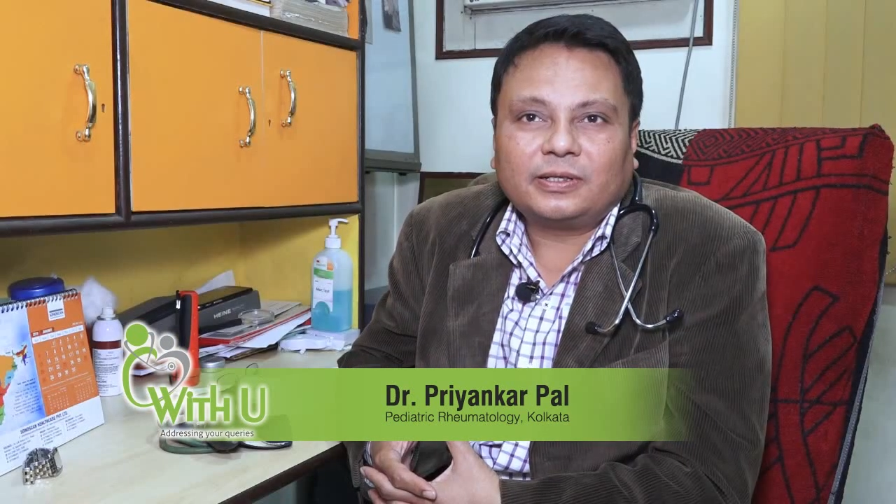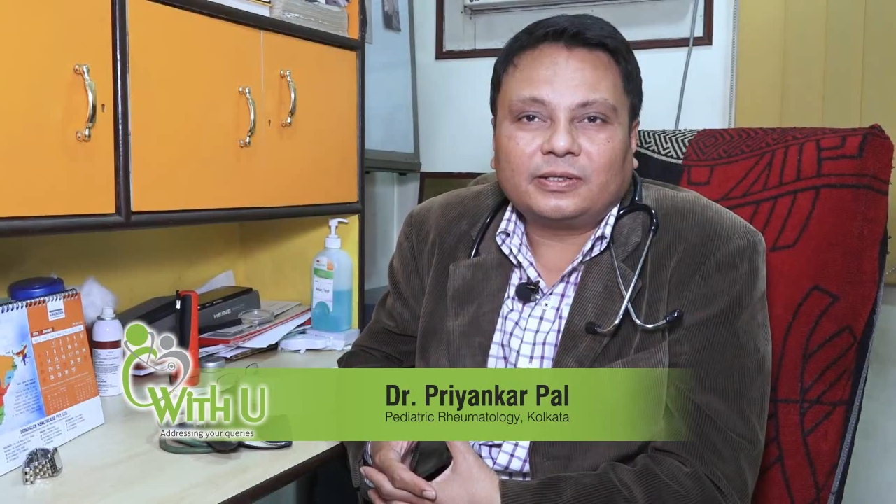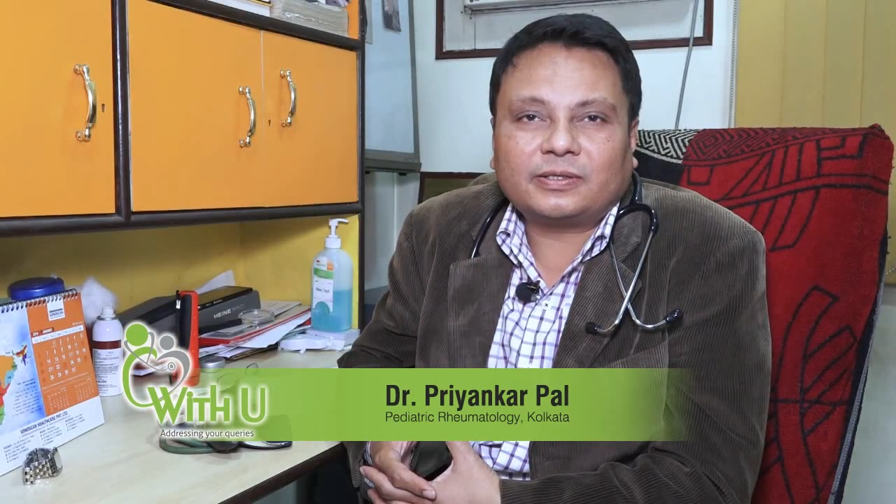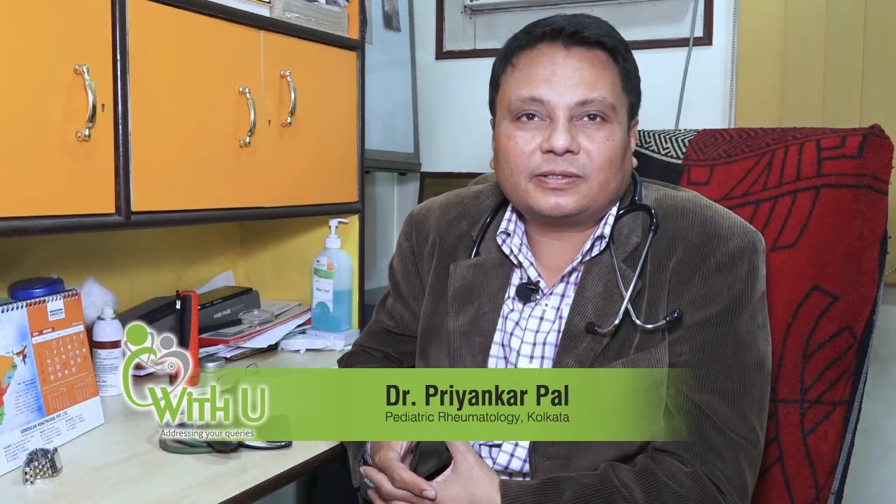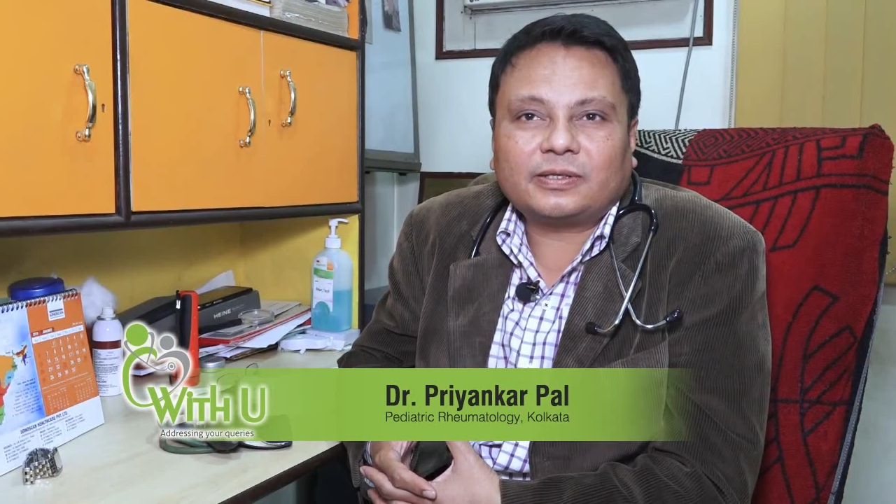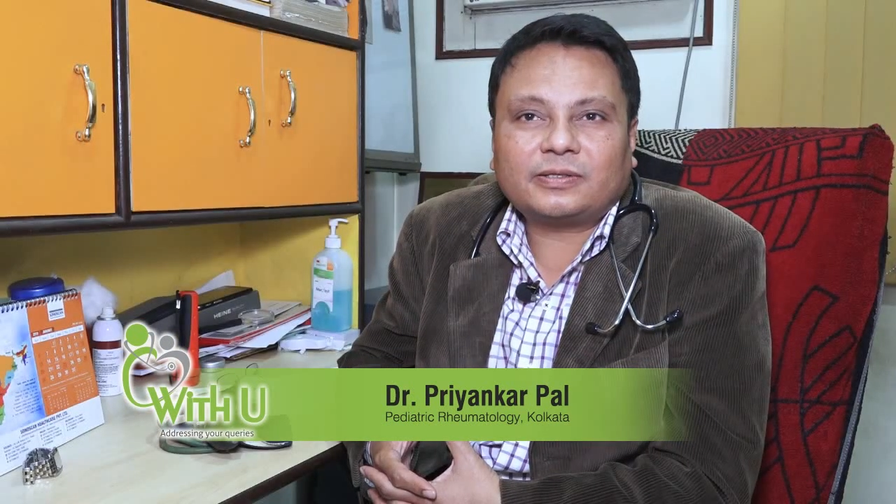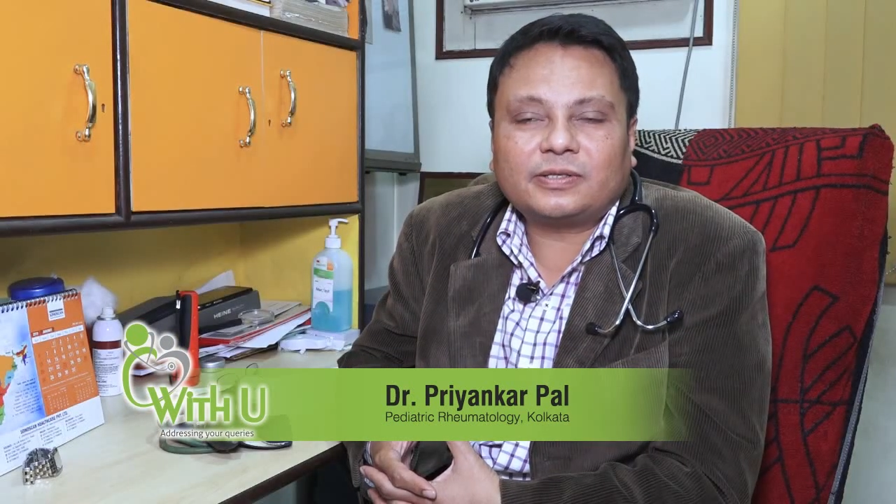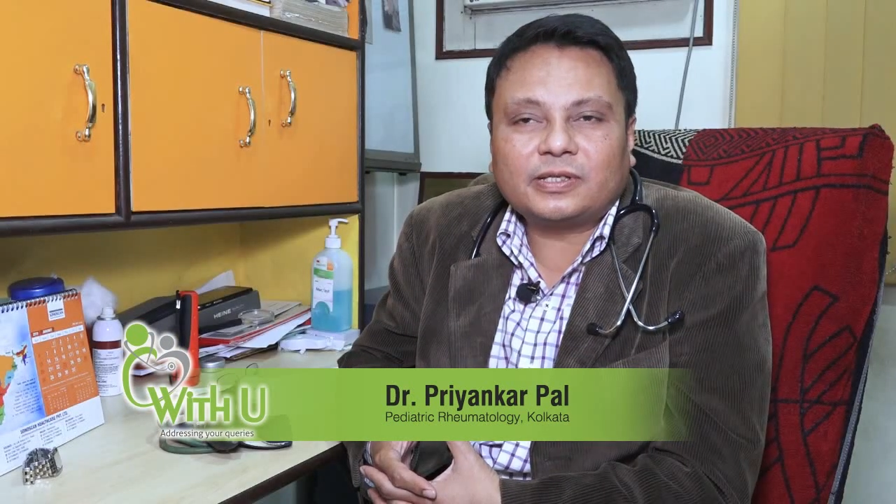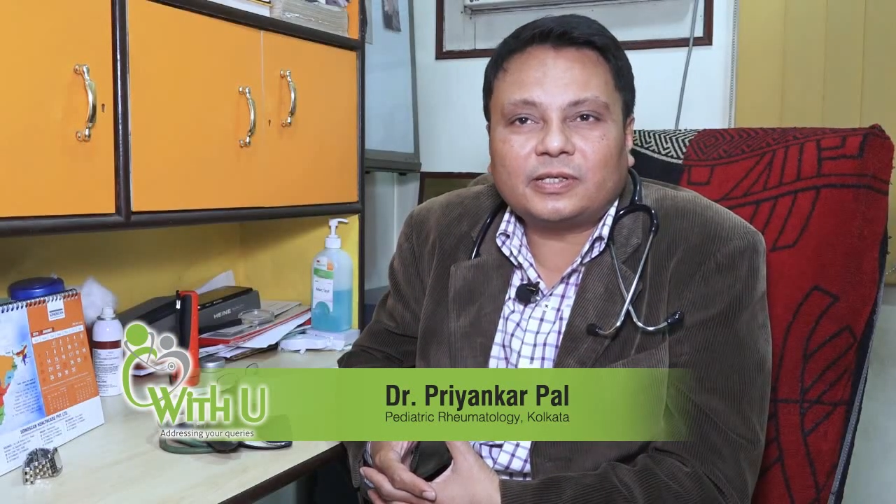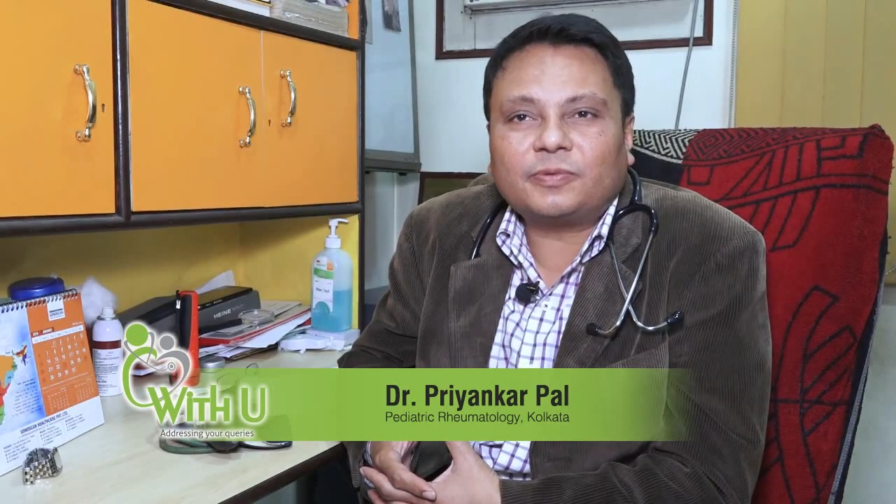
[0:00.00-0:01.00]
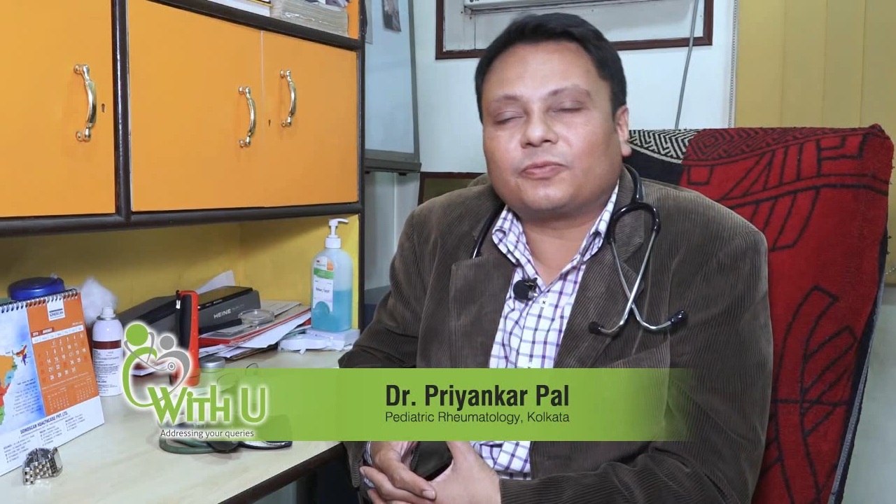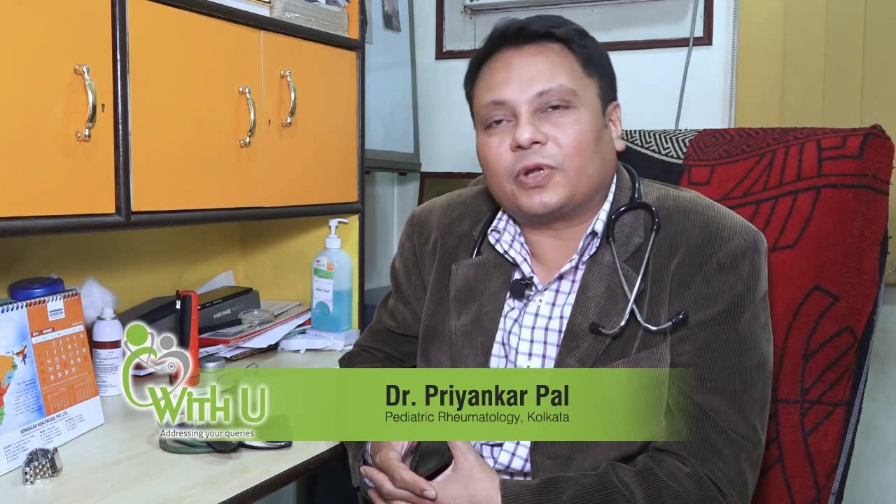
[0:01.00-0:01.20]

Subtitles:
This systemic